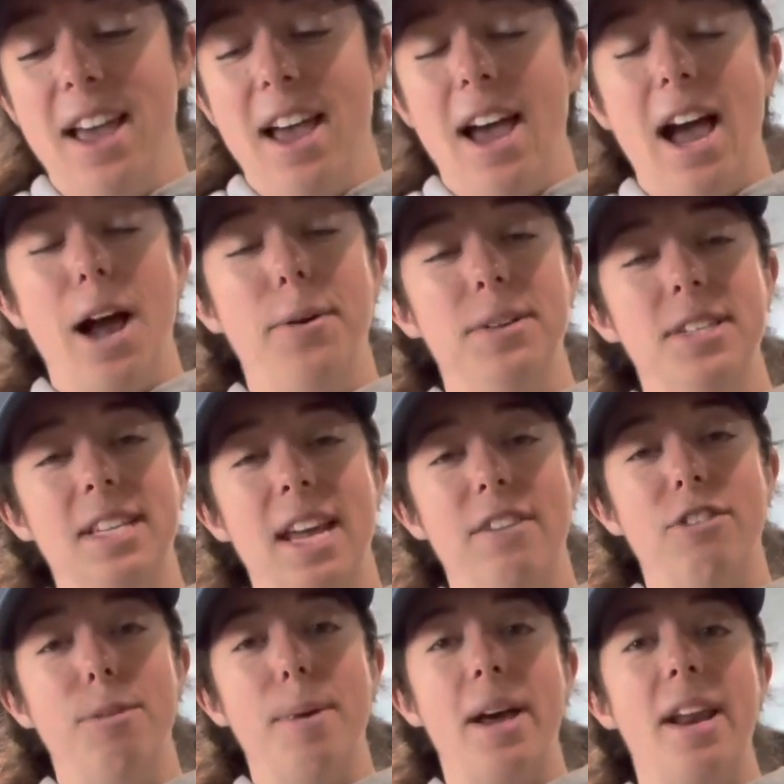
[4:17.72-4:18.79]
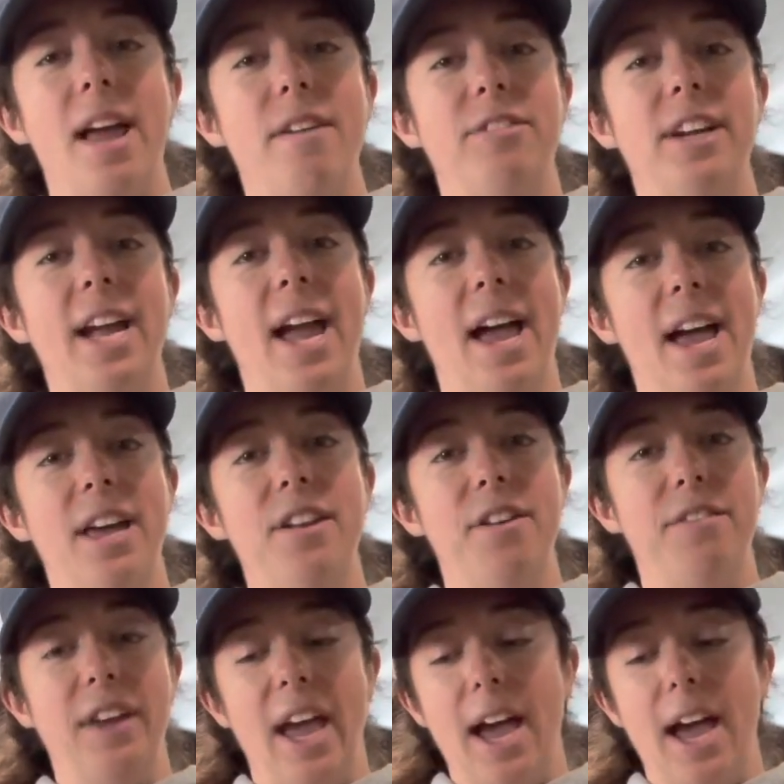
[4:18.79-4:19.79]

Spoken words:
I would say for about every head of